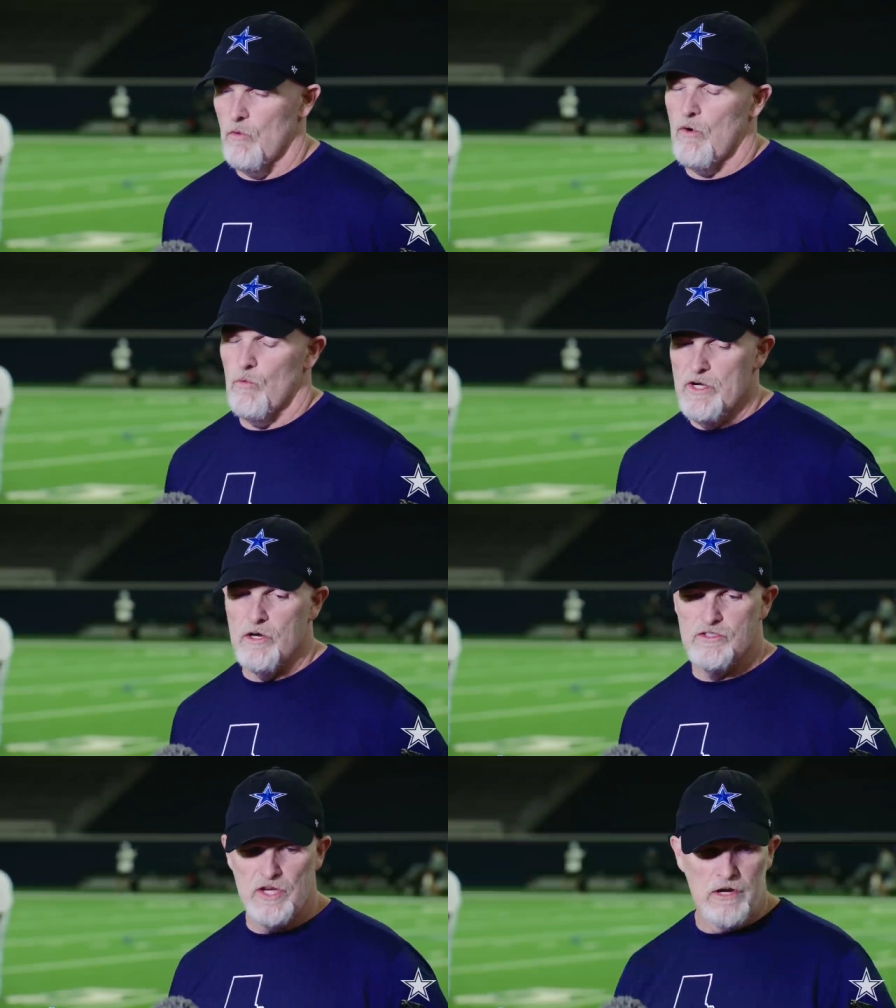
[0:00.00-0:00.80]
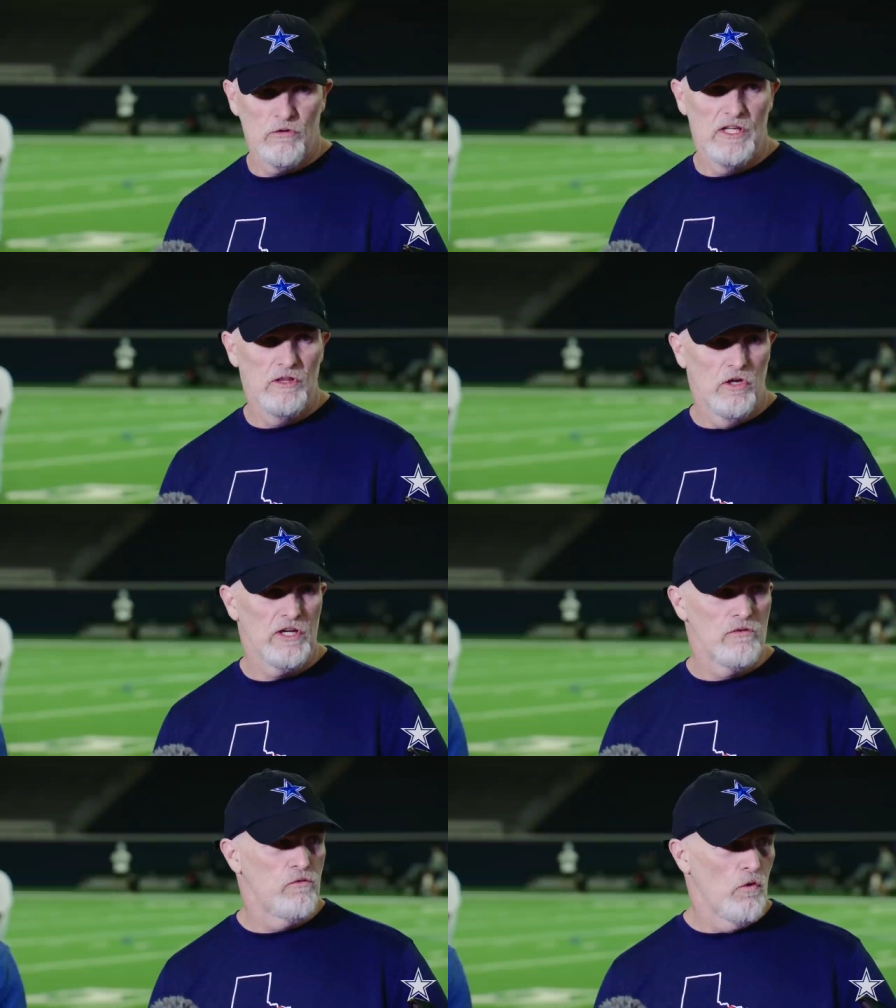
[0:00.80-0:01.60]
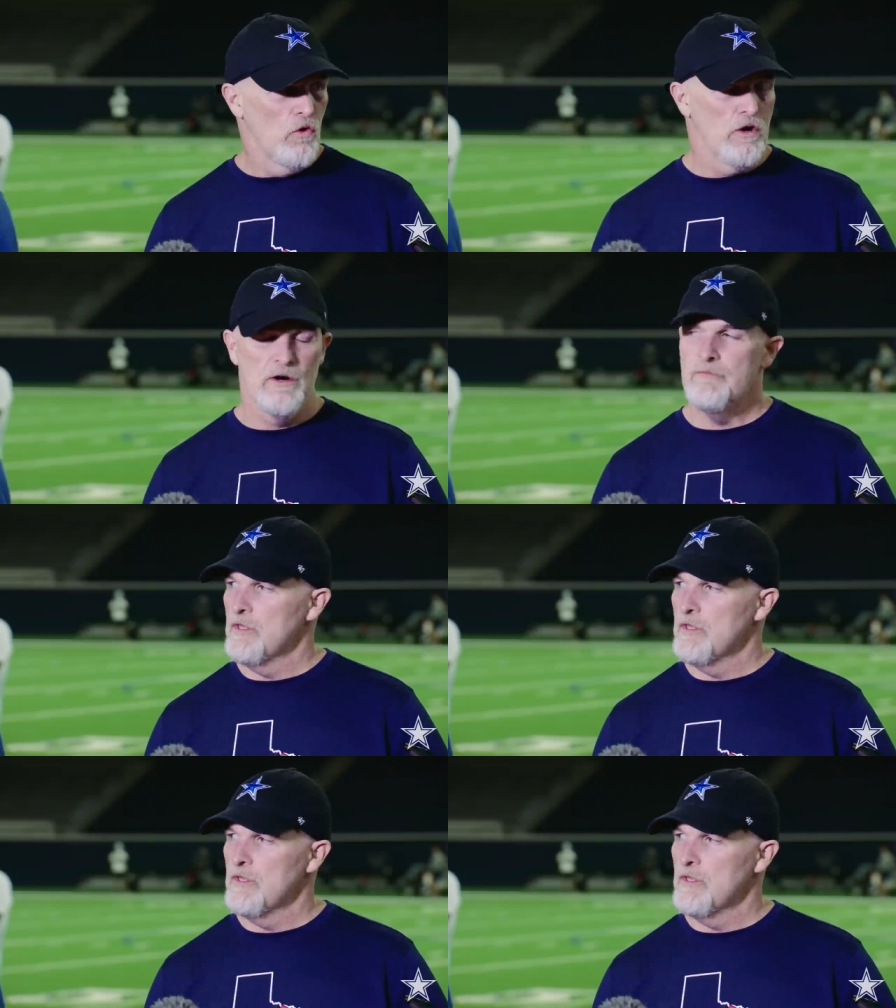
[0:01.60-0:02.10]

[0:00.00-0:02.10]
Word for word: What we are generally looking for